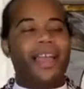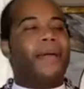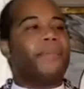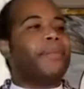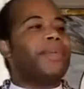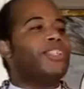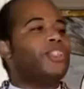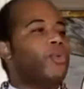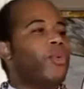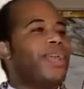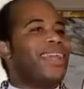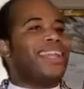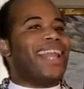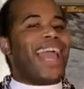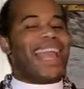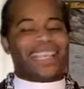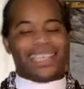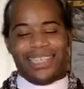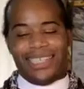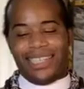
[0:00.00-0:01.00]

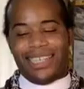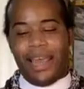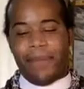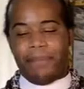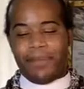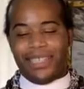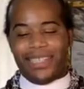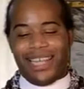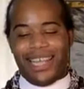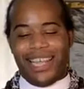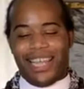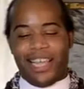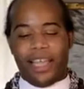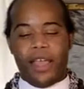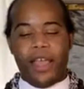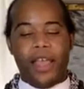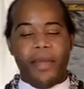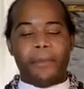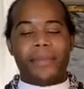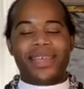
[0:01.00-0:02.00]
between
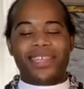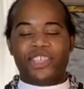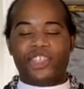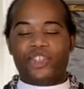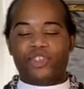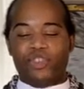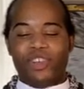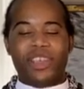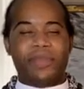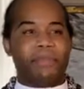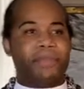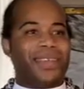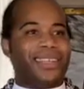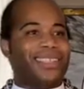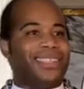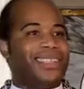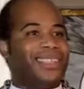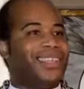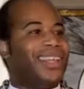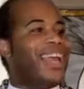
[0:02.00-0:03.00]
accepting
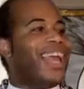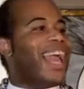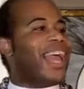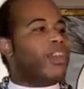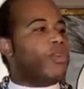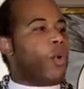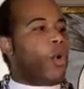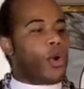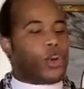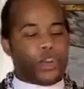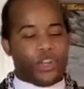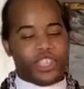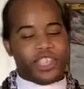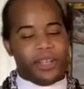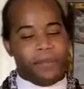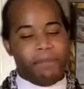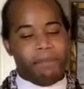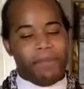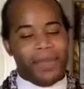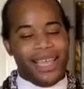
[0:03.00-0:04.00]
mistreatment in order
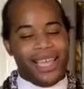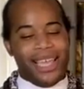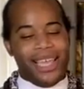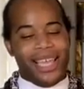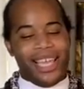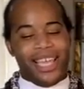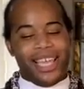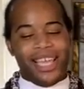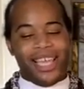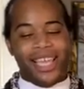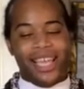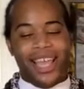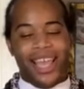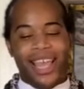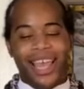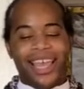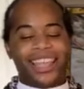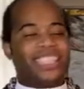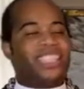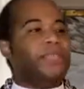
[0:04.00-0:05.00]
to be
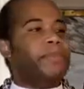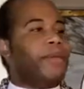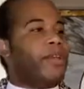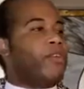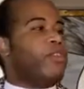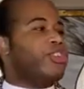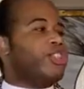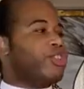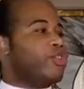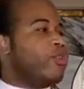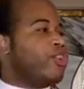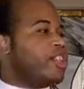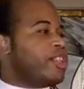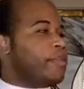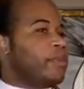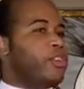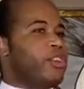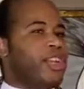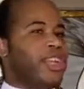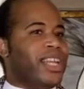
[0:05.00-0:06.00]
in spiritual
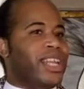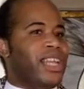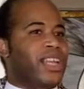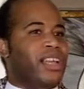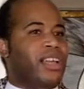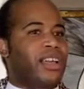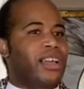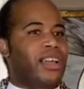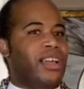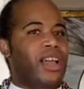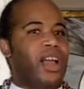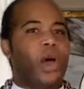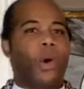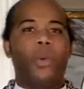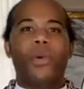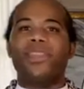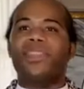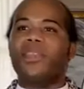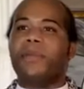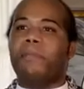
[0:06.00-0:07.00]
community
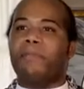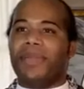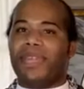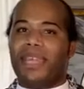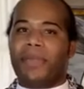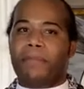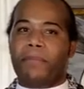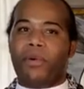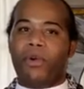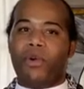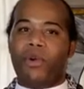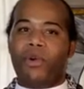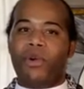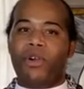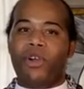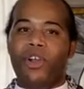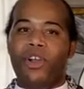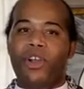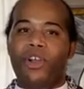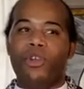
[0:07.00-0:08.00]
with the
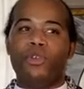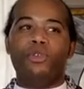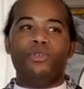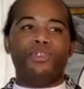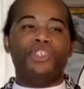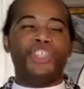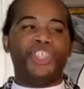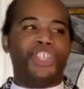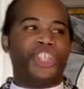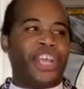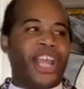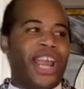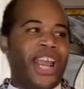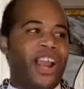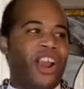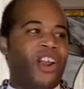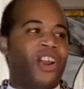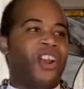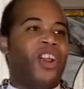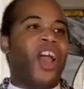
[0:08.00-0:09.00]
people who
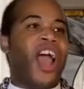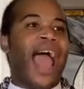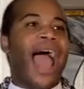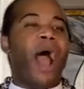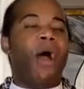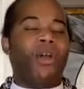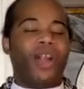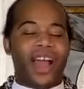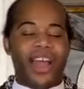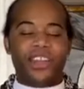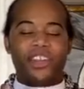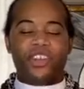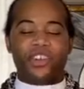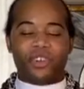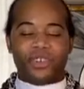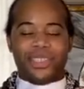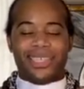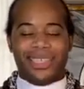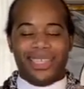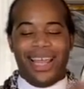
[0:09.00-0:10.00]
share our
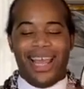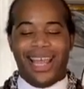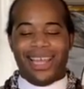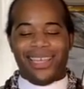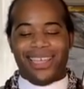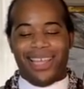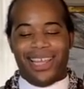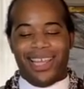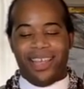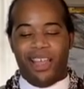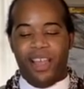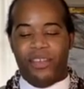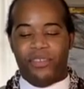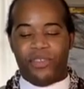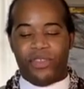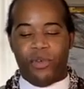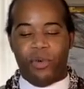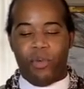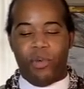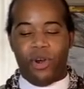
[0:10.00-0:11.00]
understanding
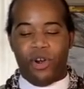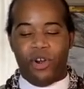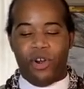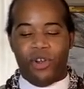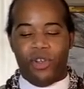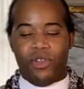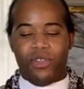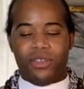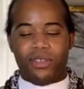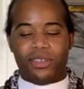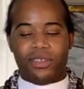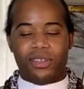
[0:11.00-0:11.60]
of the world,